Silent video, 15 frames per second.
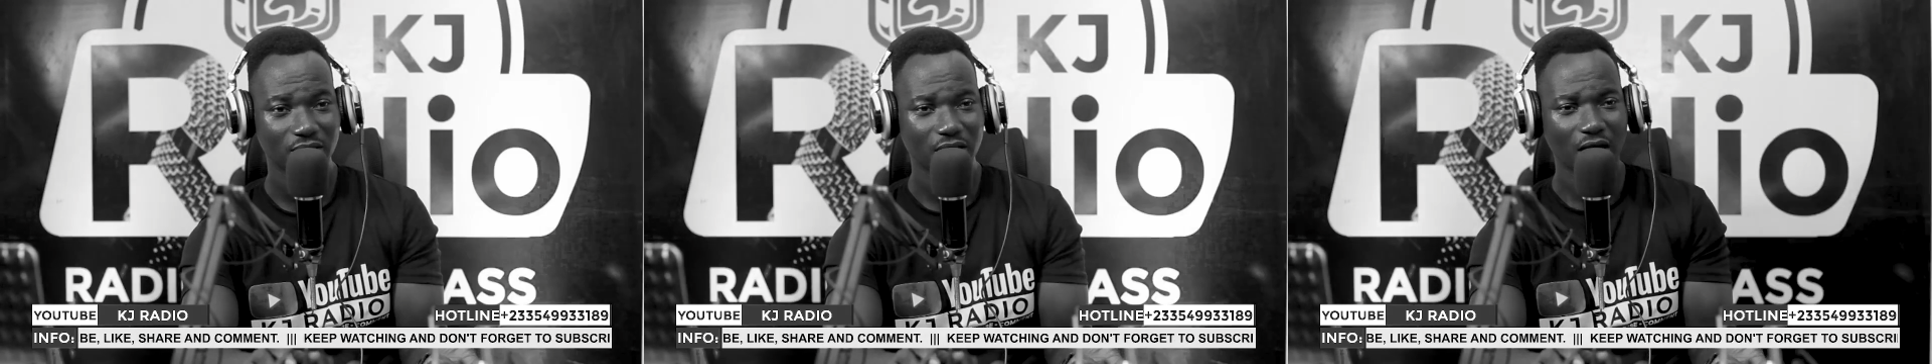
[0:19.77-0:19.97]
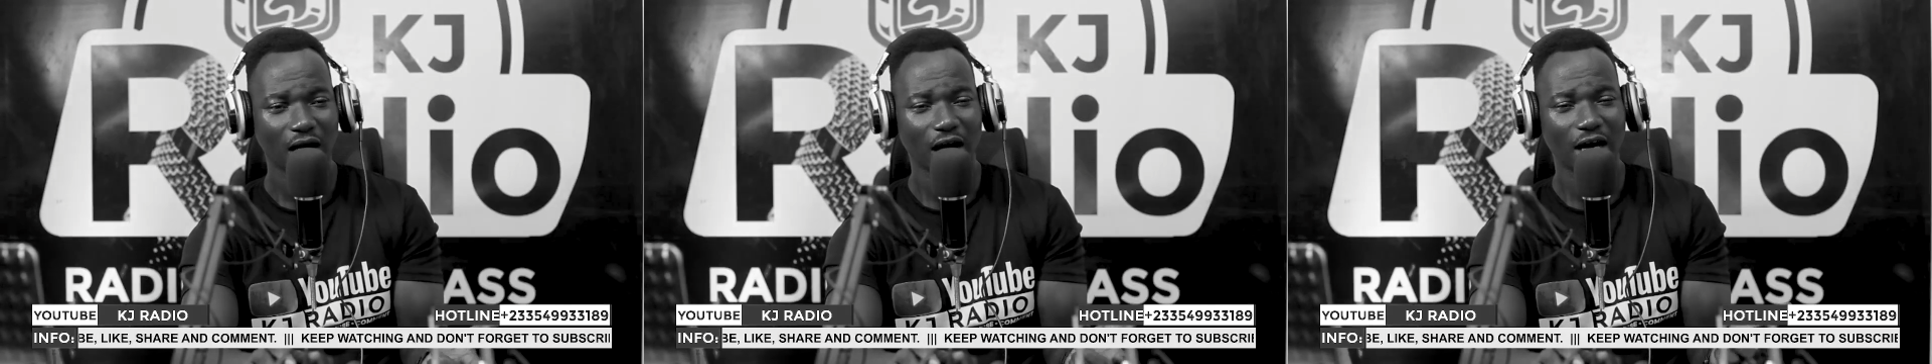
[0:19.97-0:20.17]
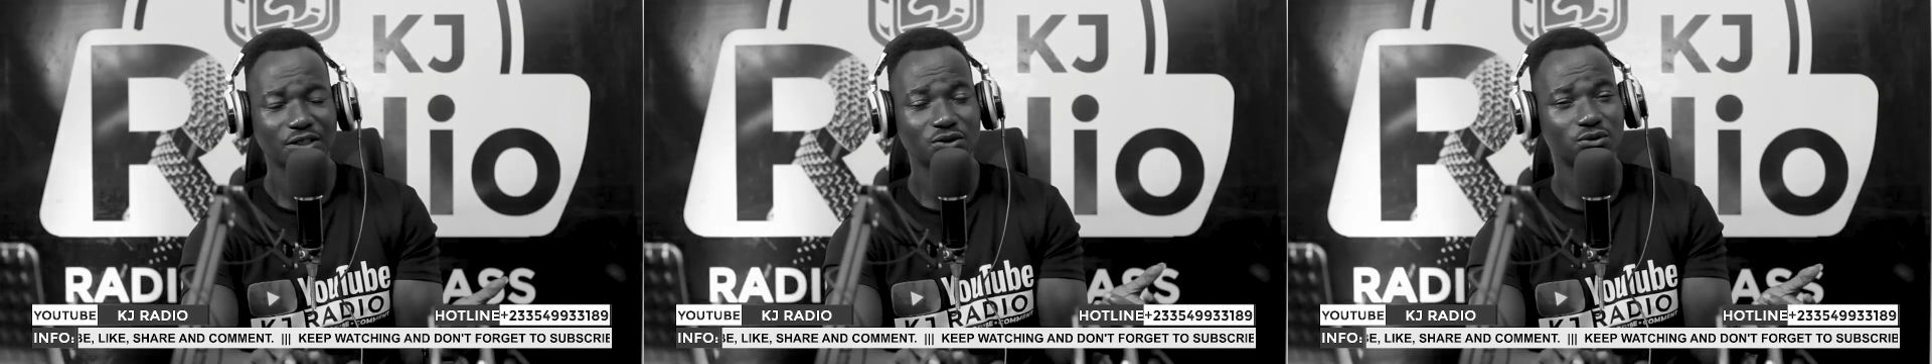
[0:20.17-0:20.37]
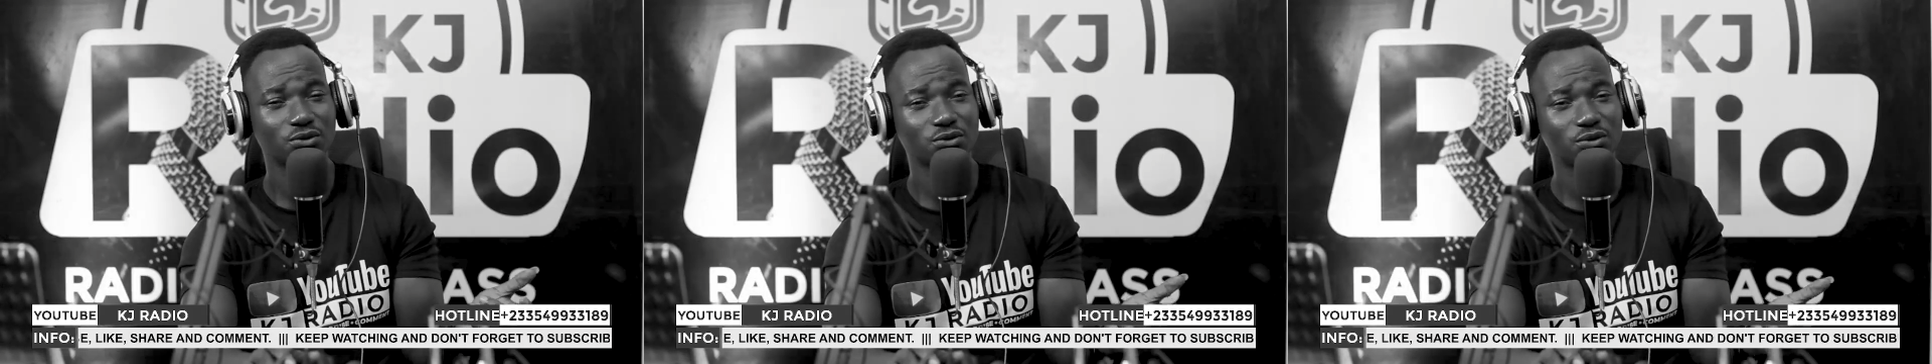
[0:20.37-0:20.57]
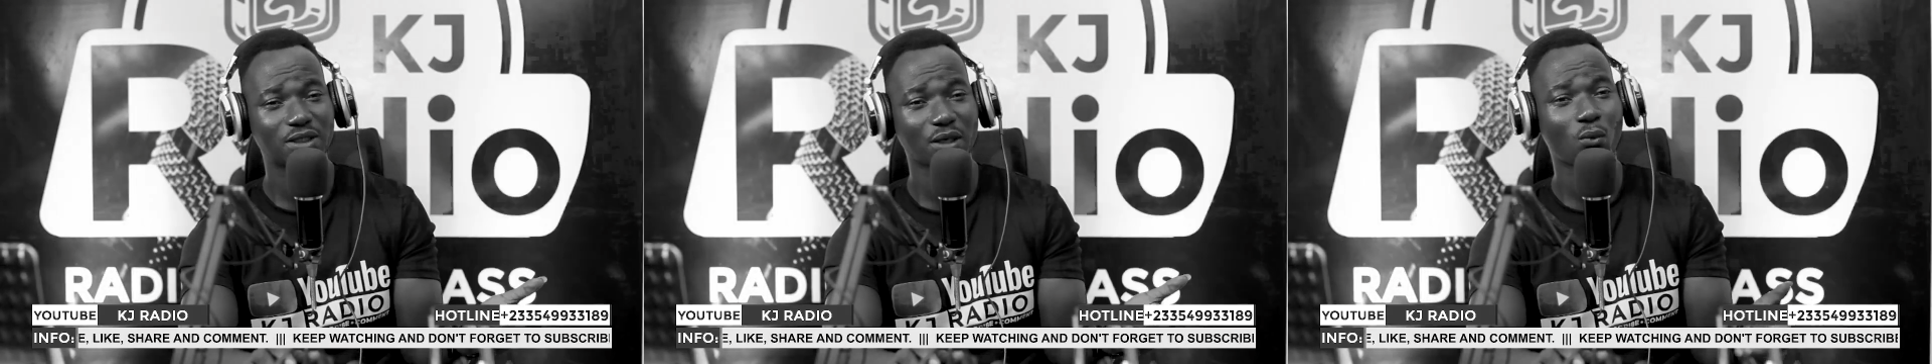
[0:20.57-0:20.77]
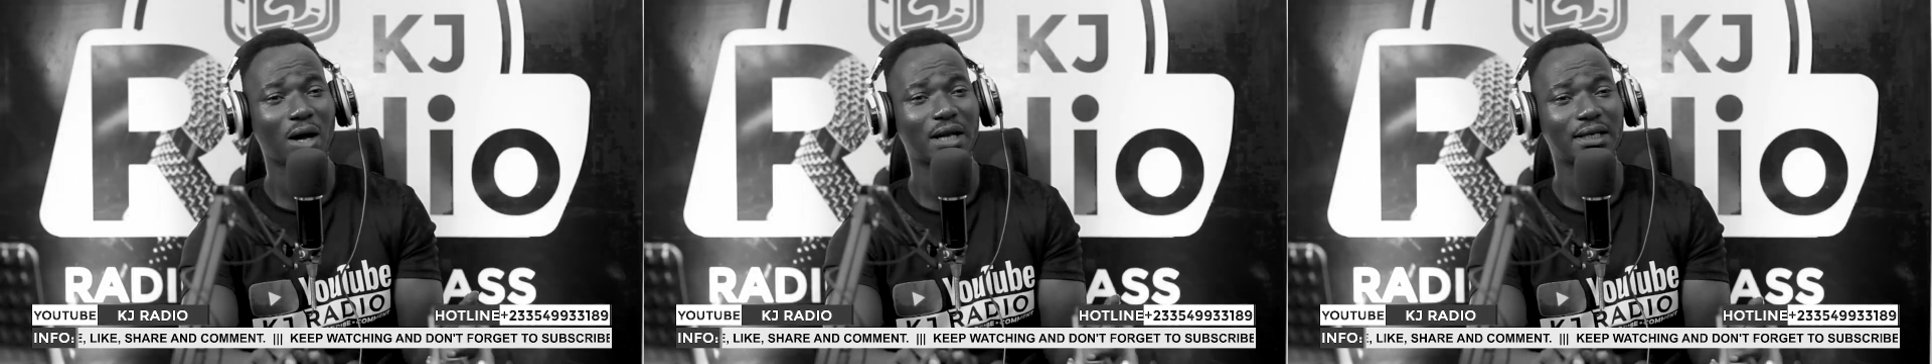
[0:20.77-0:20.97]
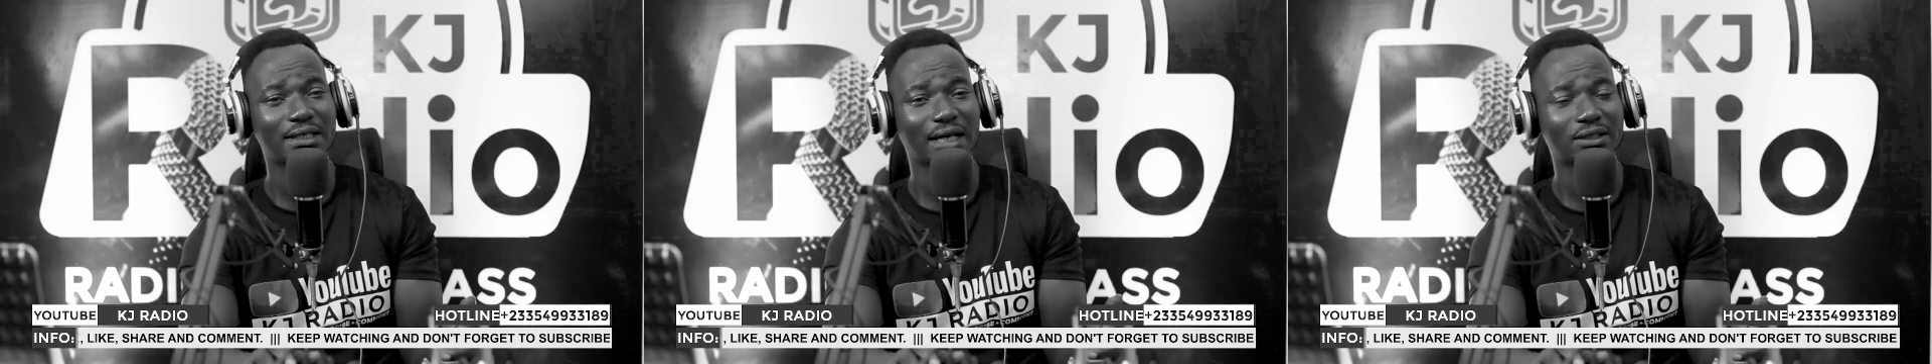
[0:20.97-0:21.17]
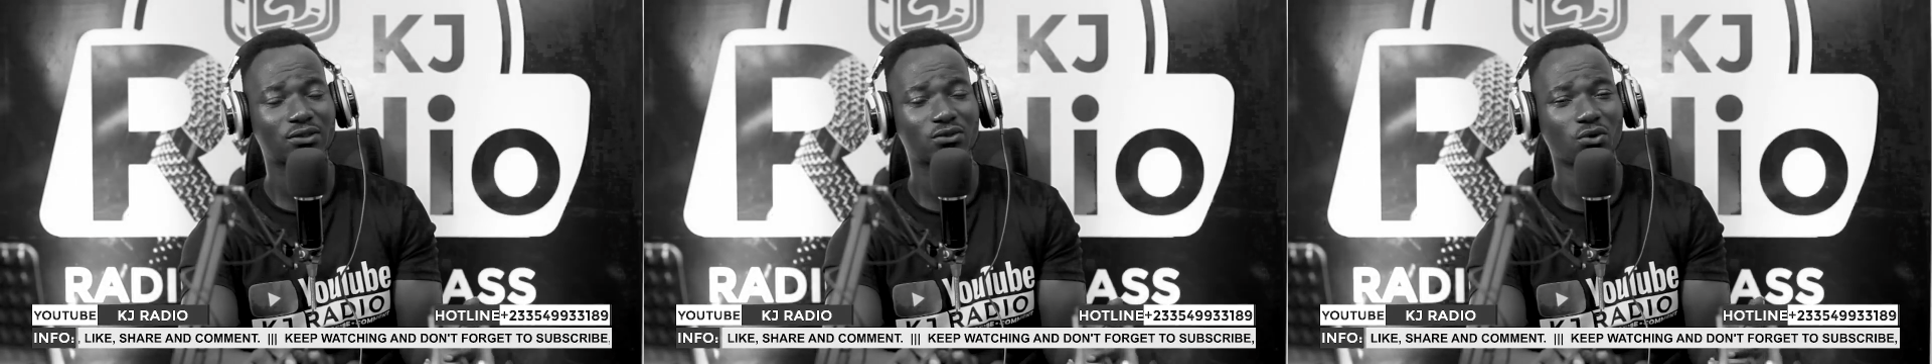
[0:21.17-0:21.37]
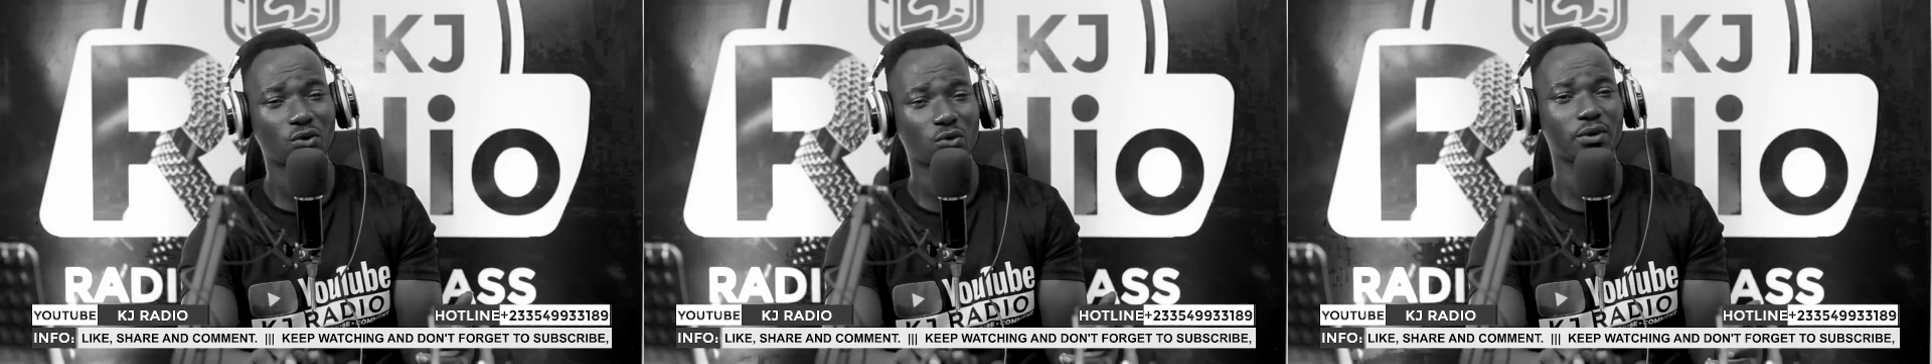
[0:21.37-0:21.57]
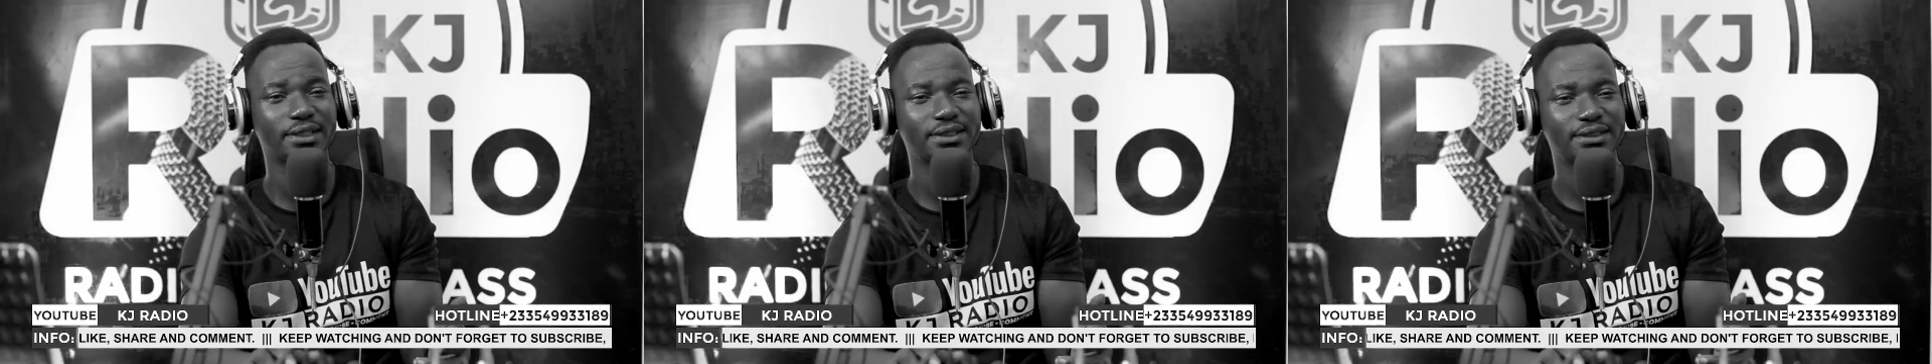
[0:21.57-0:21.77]
Are you the one that
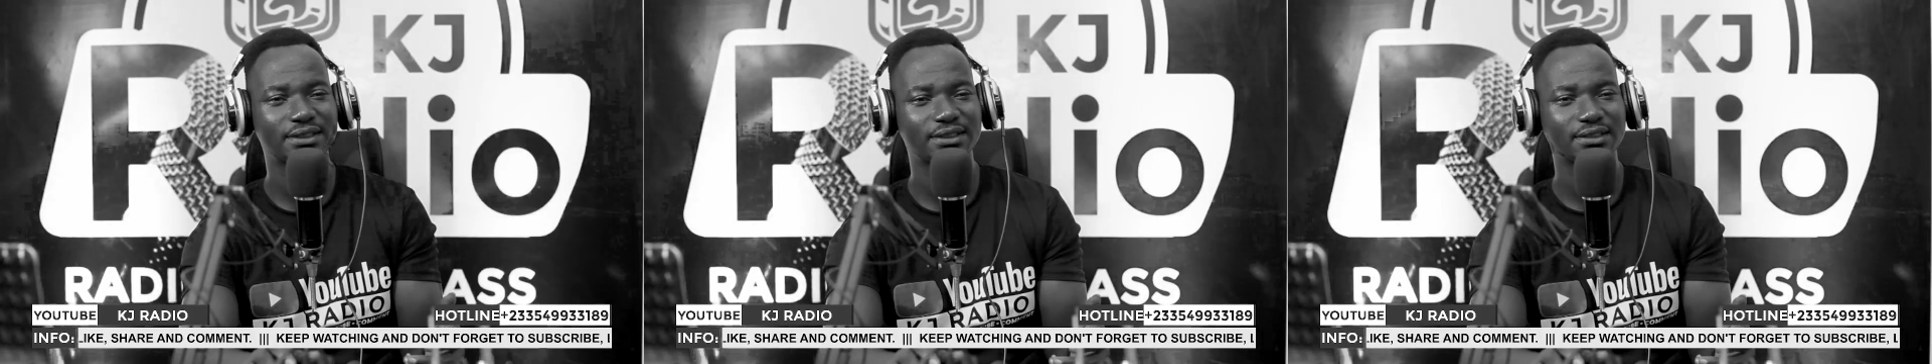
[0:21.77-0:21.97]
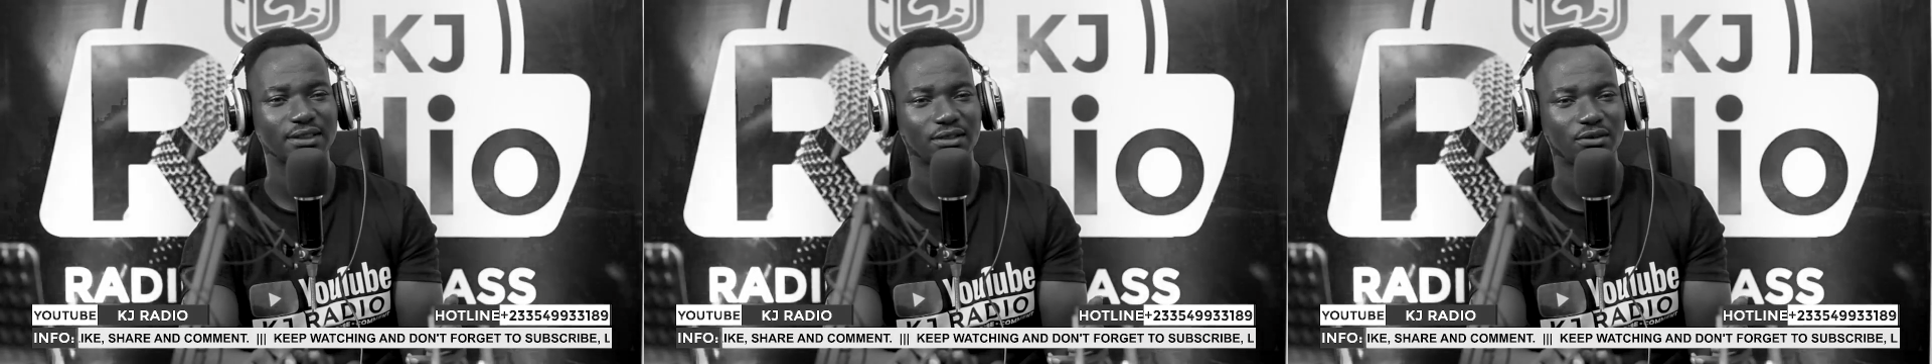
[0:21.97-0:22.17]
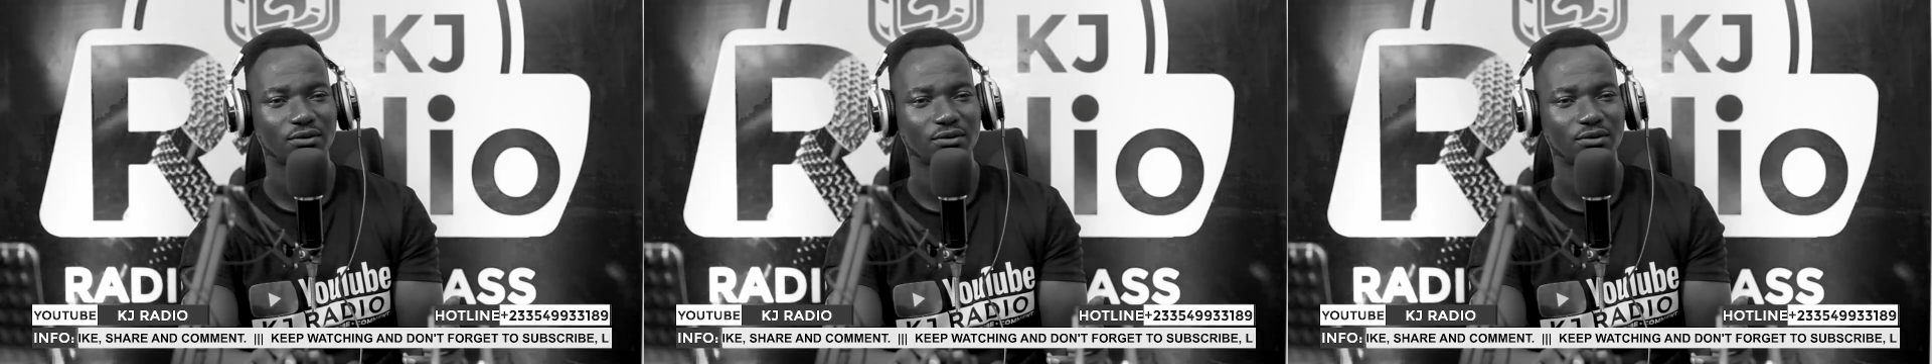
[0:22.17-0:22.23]
always,